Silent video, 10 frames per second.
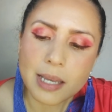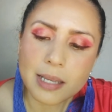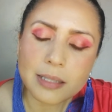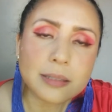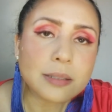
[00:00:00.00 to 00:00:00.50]

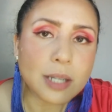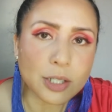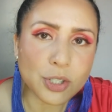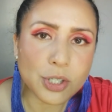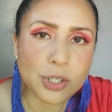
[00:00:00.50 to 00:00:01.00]
in
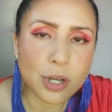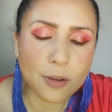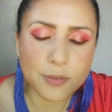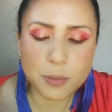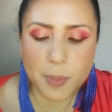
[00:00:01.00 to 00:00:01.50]
Touch
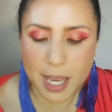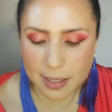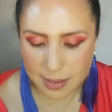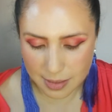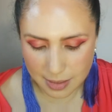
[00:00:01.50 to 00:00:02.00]
of
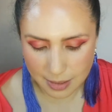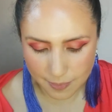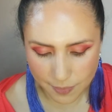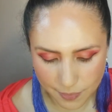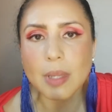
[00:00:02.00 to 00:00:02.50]
Spice.
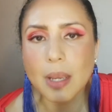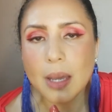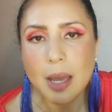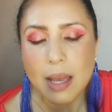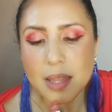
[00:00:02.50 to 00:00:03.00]

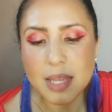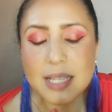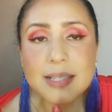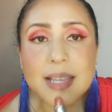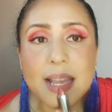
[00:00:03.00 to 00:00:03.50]

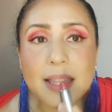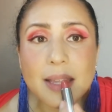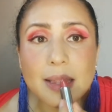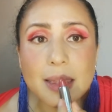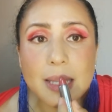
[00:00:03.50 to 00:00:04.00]
They say
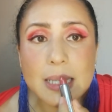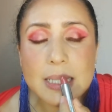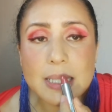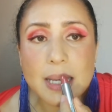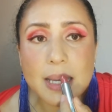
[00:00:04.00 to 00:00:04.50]
that
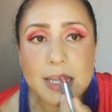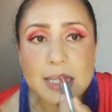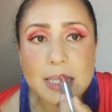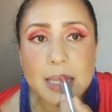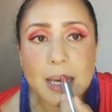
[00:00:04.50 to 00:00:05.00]
this
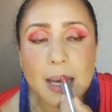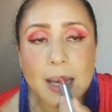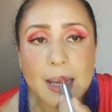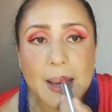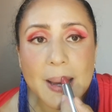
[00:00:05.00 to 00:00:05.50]
is
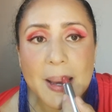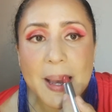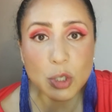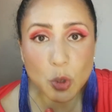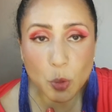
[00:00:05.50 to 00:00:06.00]
the
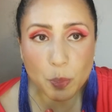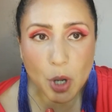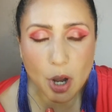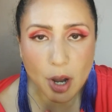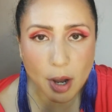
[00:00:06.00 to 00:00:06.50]

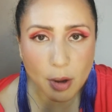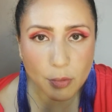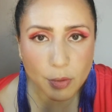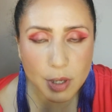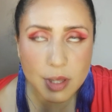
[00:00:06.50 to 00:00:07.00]
dupe
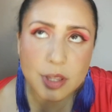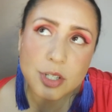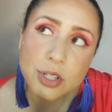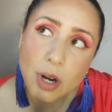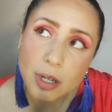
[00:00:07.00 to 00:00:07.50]
of
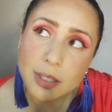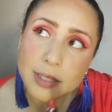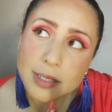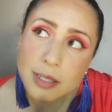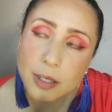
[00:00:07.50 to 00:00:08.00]
the
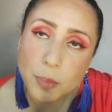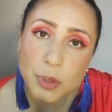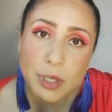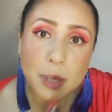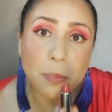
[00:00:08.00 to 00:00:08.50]
Charlotte
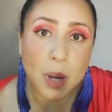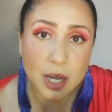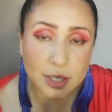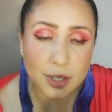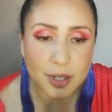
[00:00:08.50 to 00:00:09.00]
Tilbury
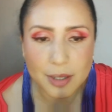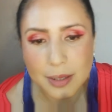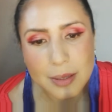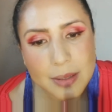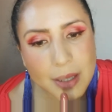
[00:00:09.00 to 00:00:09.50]
Bond
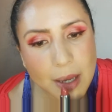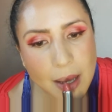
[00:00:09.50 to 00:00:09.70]
Girl.